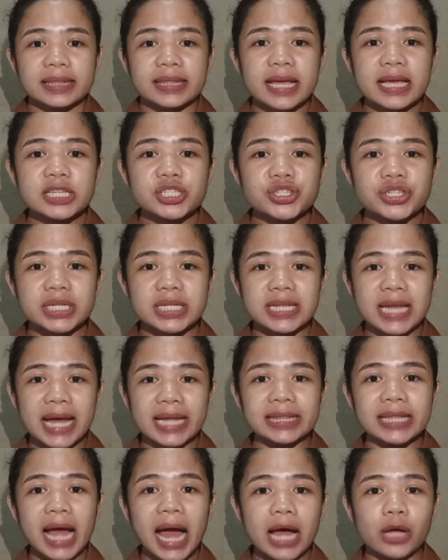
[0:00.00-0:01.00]
they should
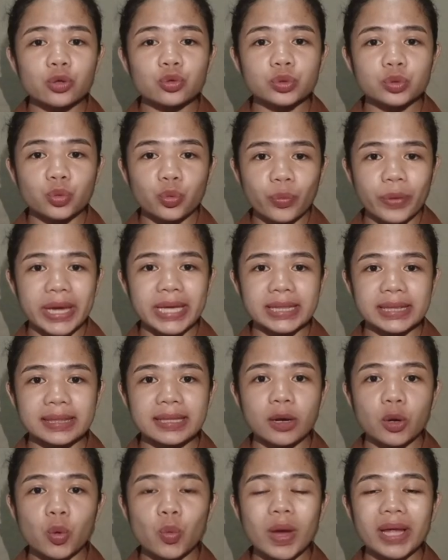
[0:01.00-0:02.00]
not outweigh
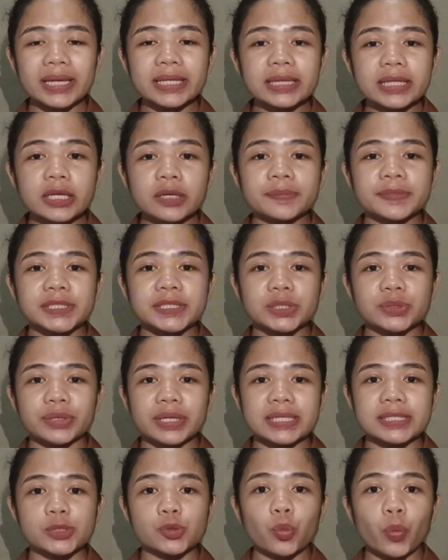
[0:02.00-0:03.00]
the quality of
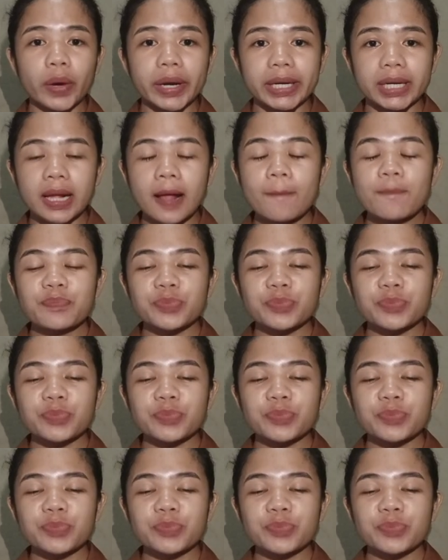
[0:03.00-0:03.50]
students' work